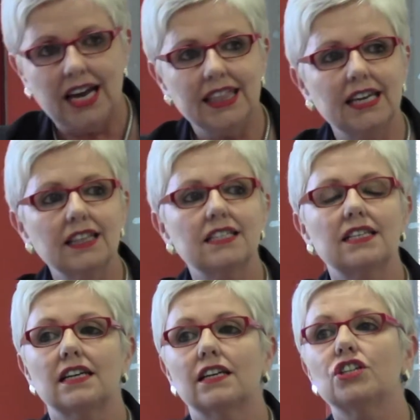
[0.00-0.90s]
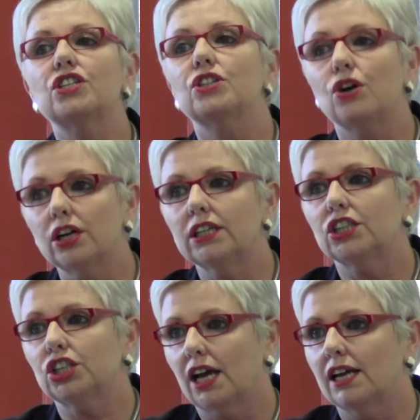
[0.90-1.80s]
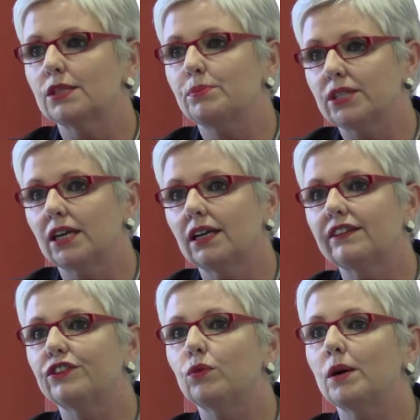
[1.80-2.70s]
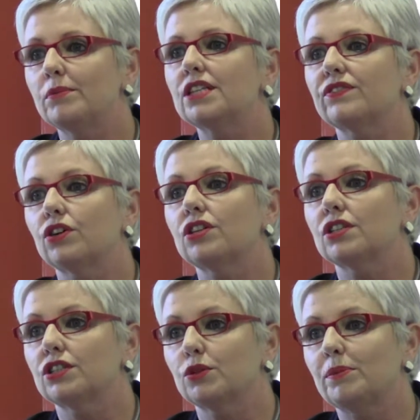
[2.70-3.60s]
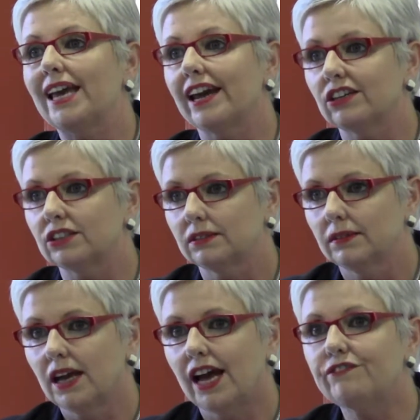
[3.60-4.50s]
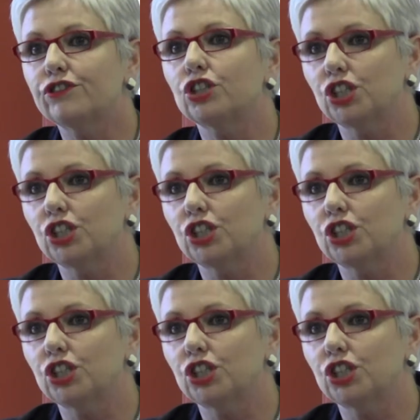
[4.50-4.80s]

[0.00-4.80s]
I think this is a historic chance, particularly for women's voices to be heard and for